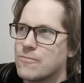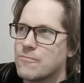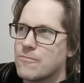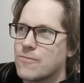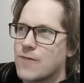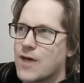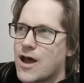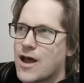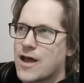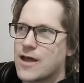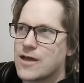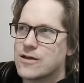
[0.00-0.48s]

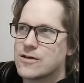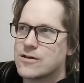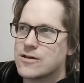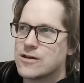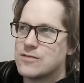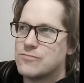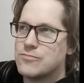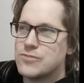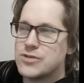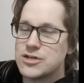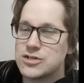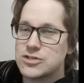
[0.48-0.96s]
higher
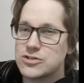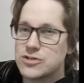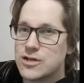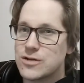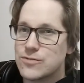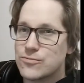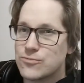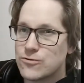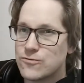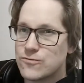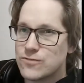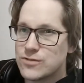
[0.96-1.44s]
administrative
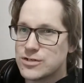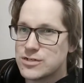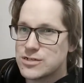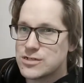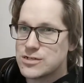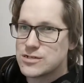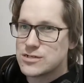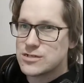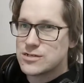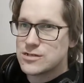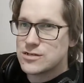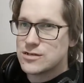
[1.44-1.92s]

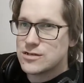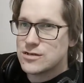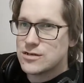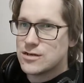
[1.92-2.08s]
privileges.